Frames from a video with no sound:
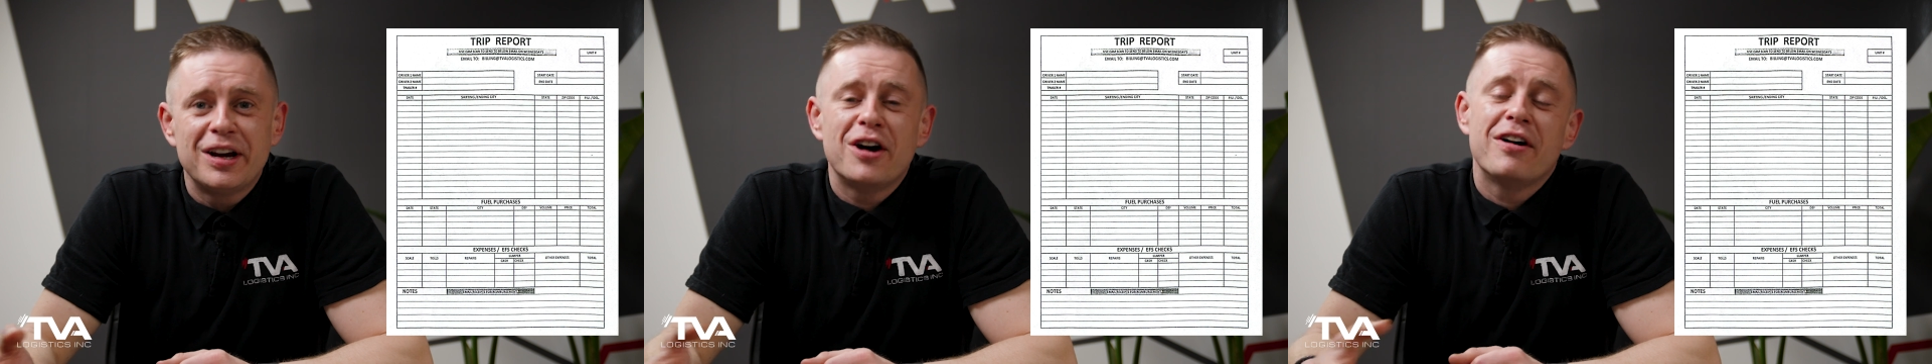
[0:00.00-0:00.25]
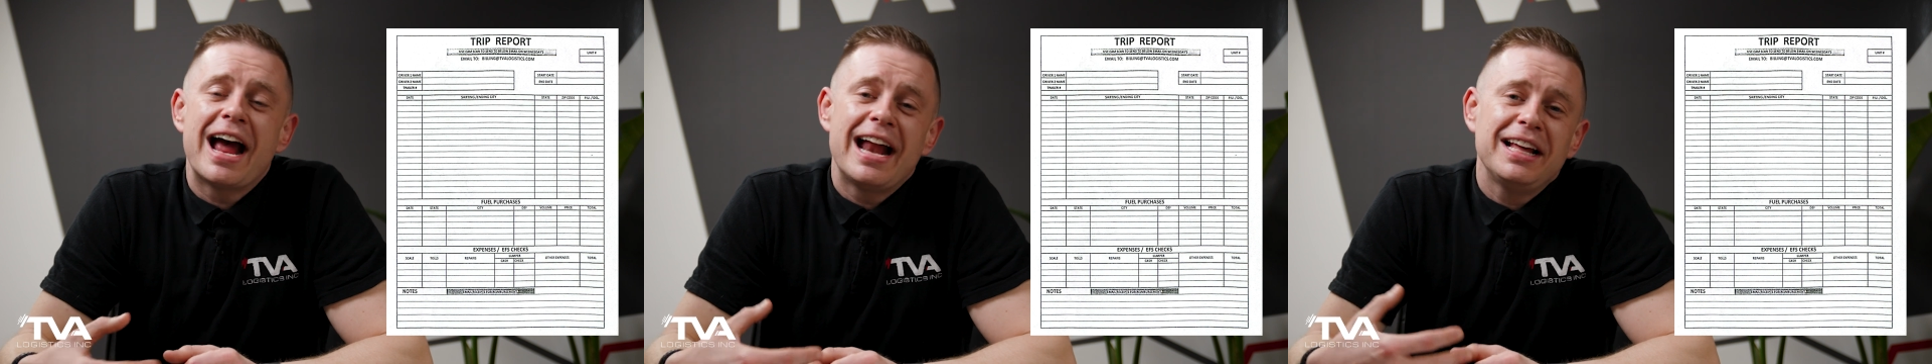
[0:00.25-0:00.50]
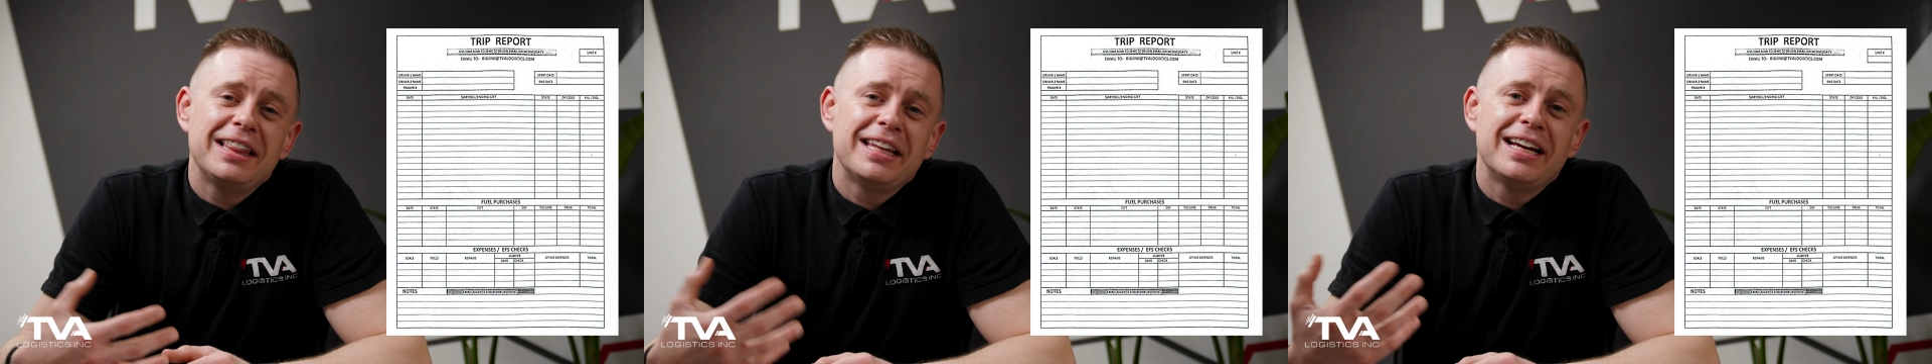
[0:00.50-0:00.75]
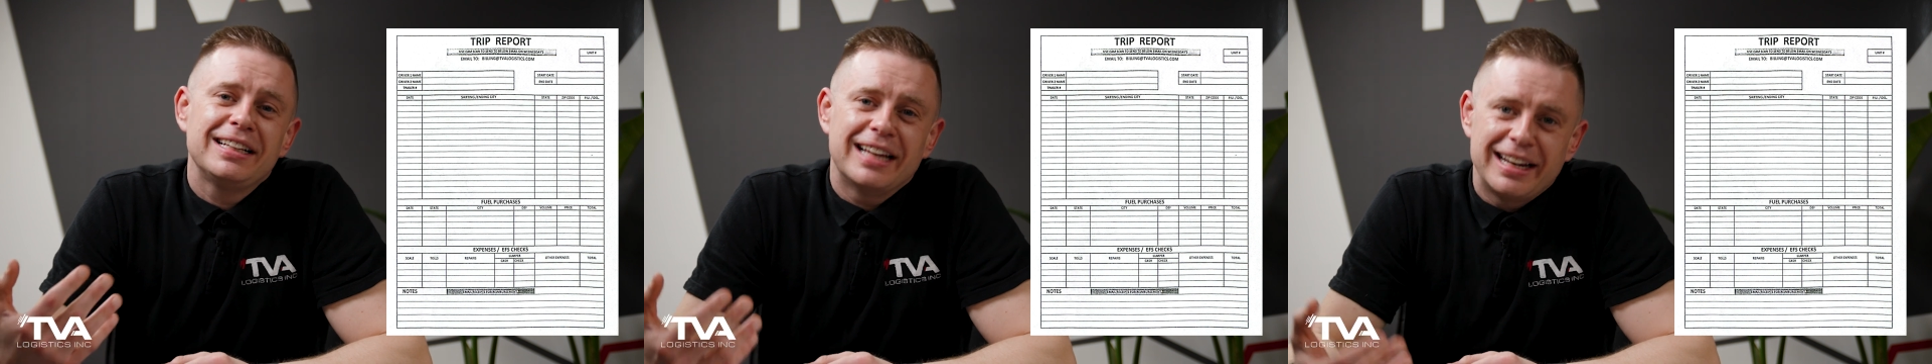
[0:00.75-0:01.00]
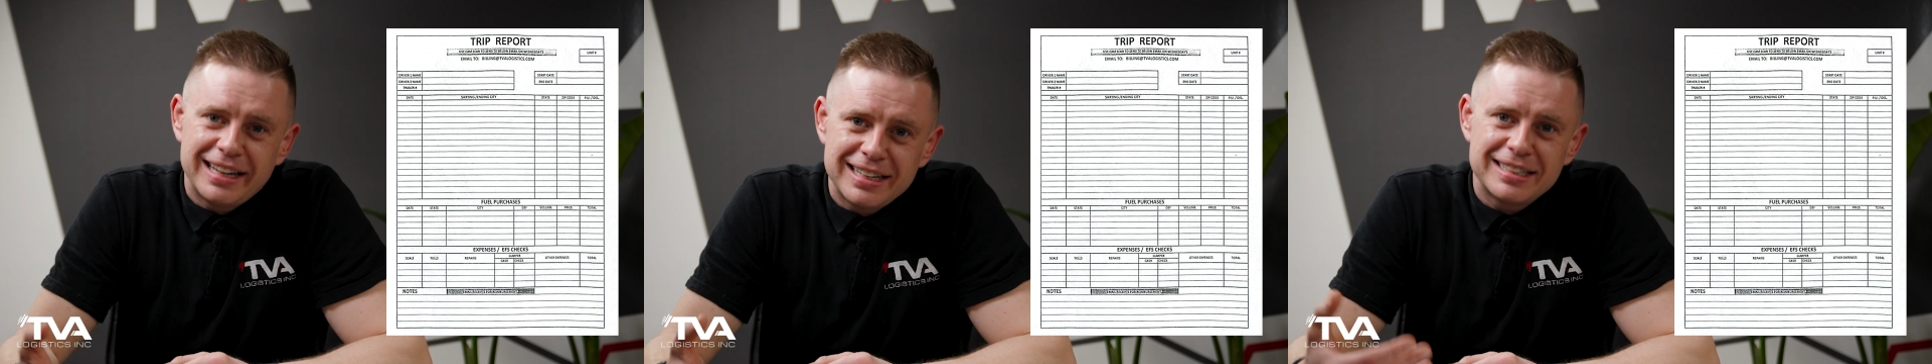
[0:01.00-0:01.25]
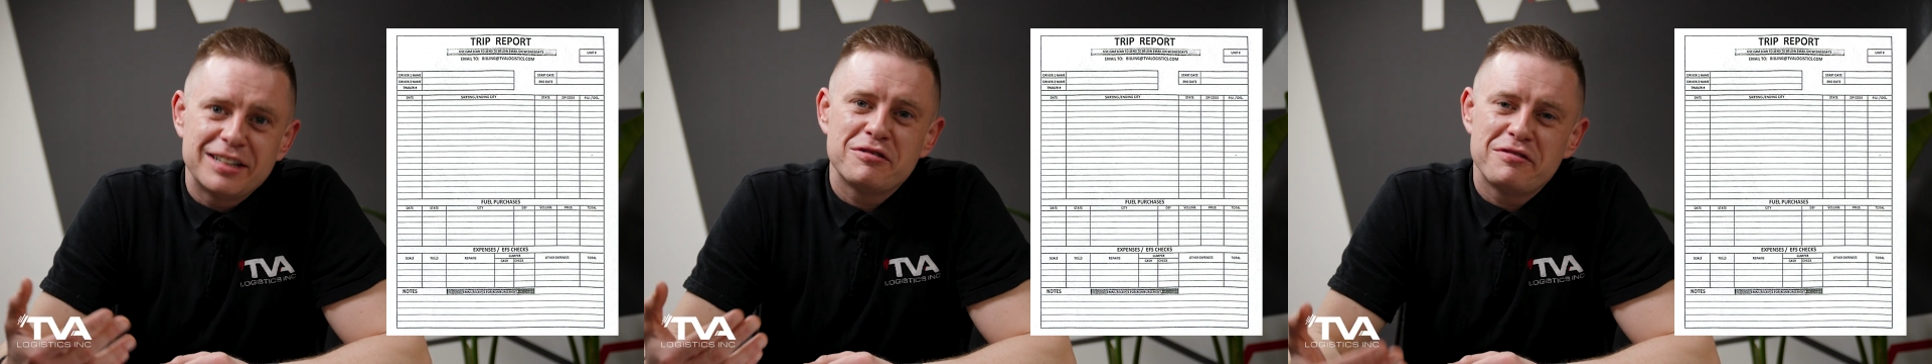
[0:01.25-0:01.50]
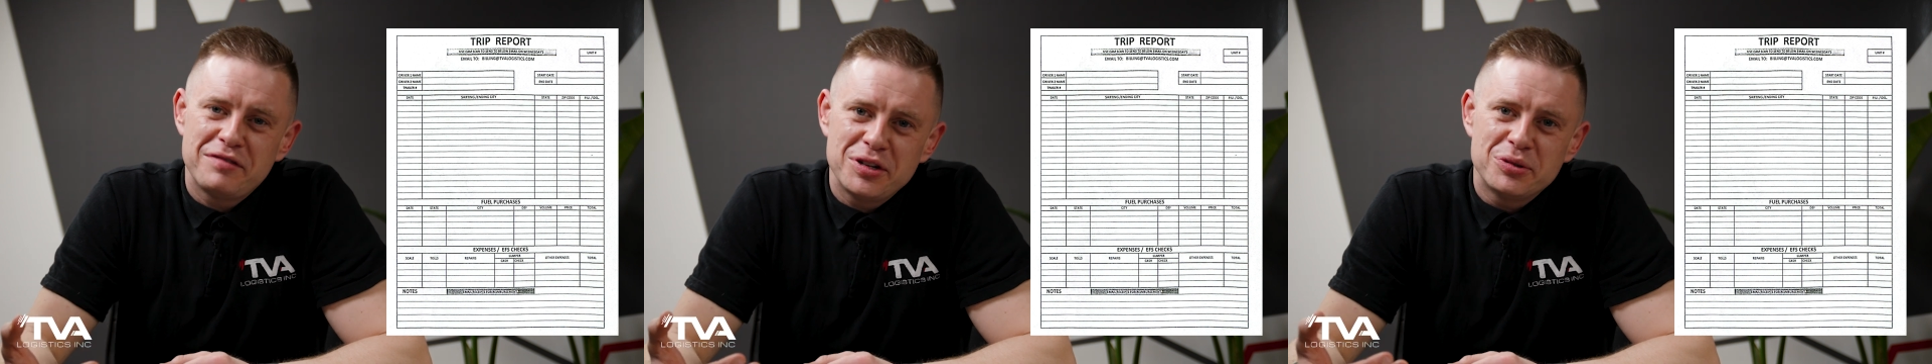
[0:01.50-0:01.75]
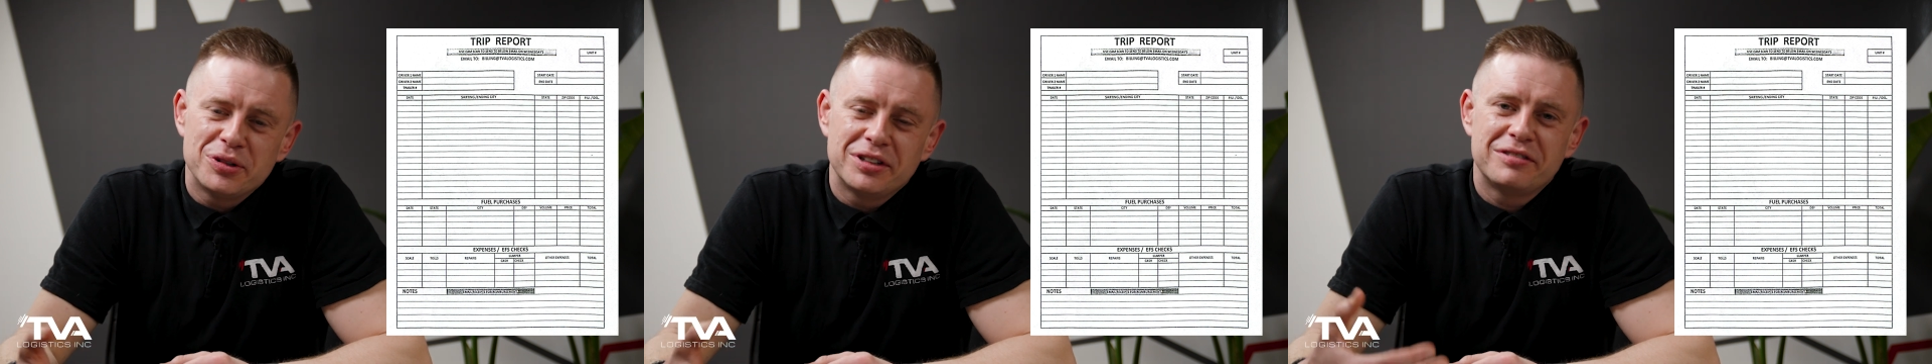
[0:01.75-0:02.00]
or anything that isn't
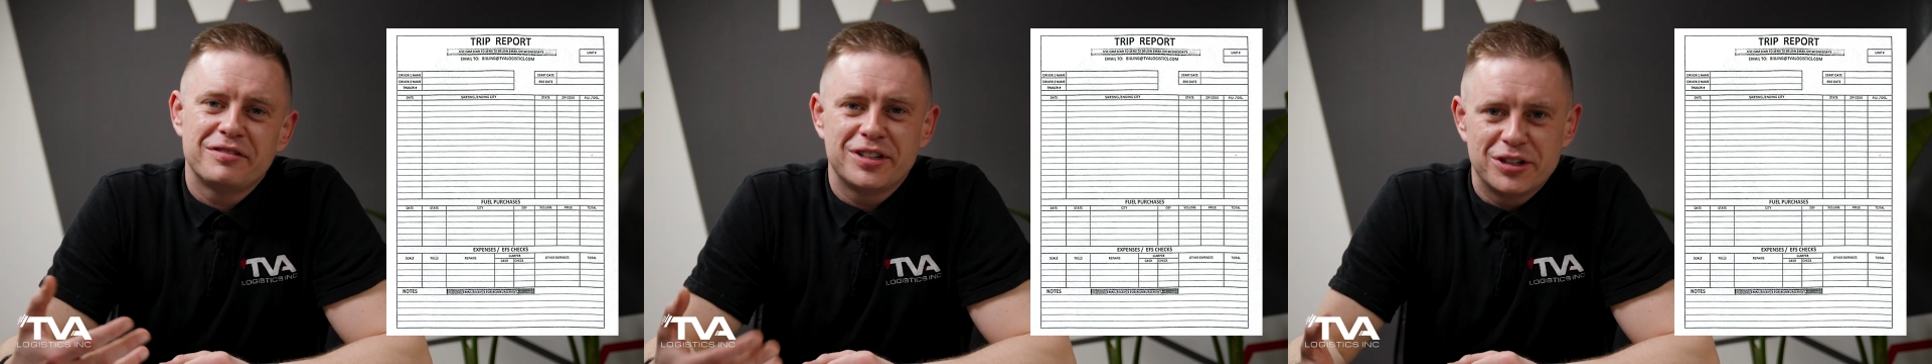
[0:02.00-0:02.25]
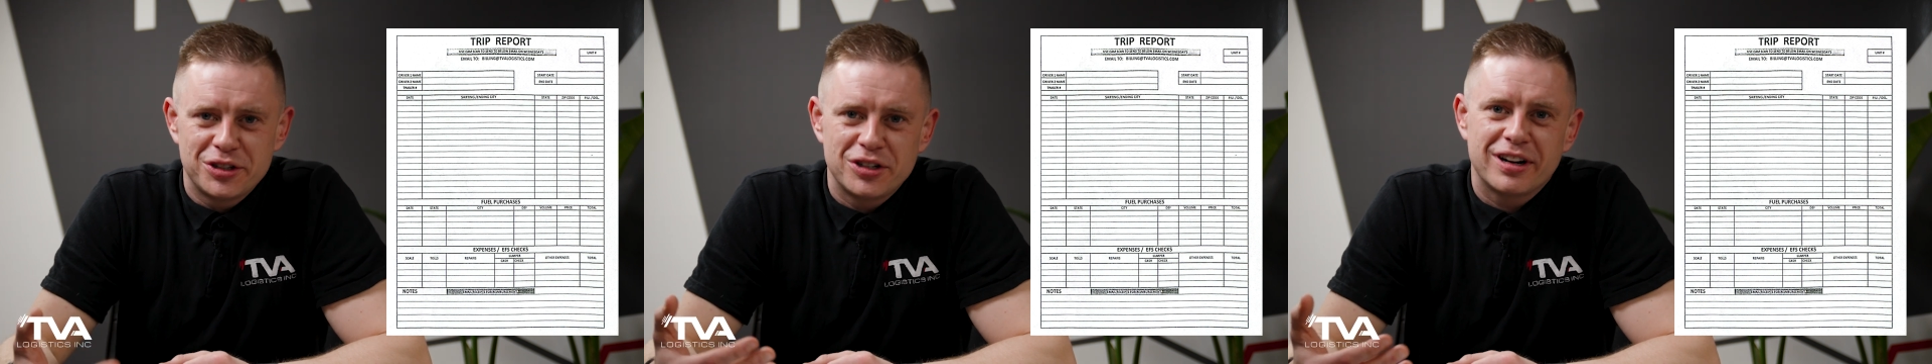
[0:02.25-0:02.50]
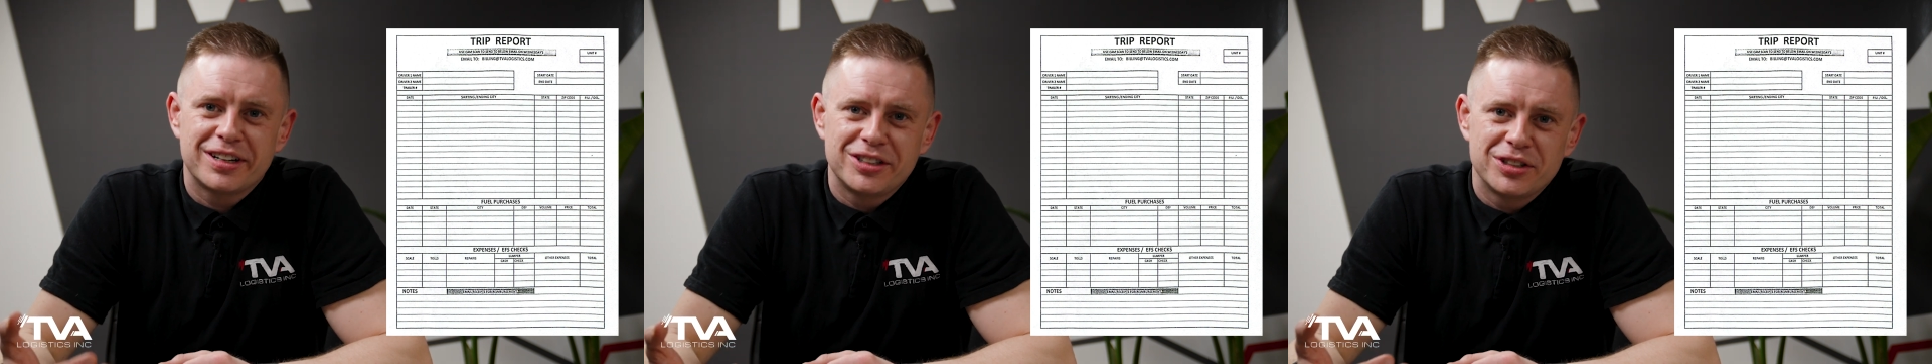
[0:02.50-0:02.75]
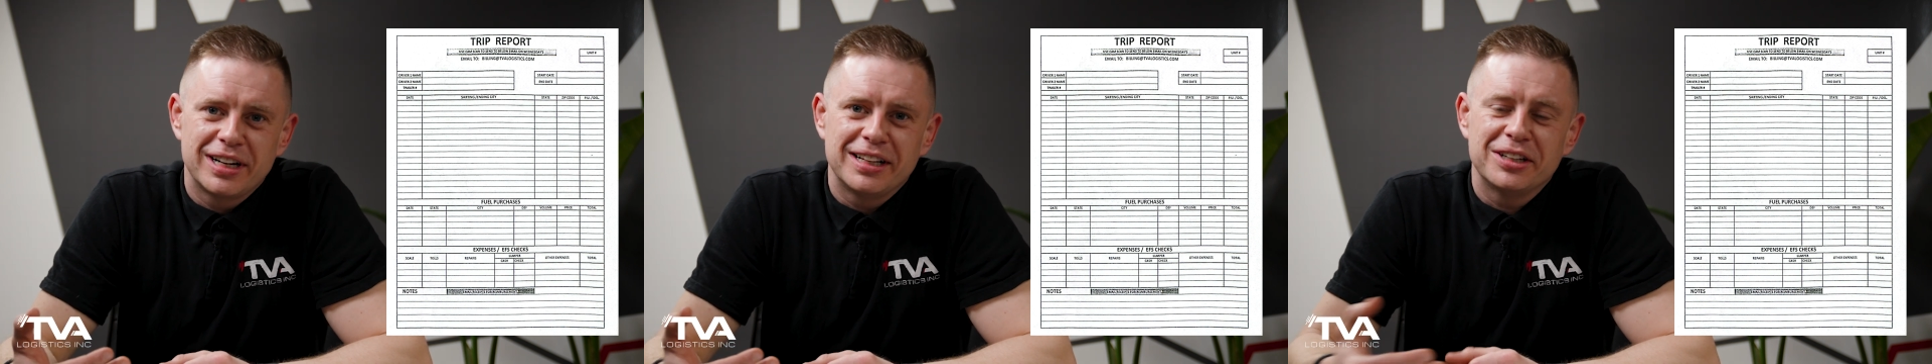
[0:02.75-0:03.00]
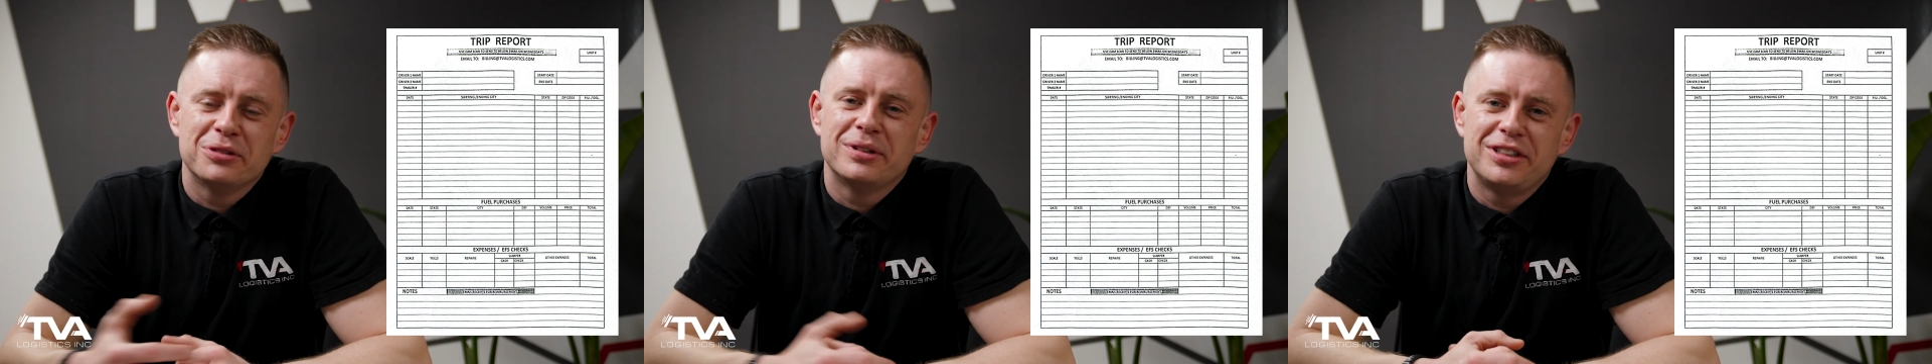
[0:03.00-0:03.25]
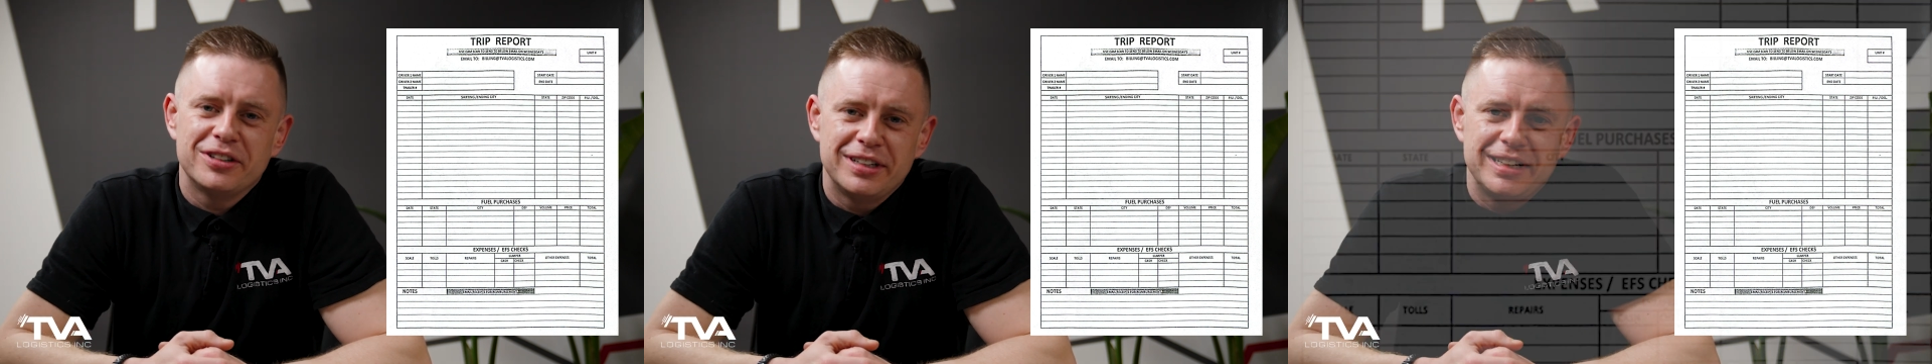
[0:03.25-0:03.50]
fuel for your truck and trailer with your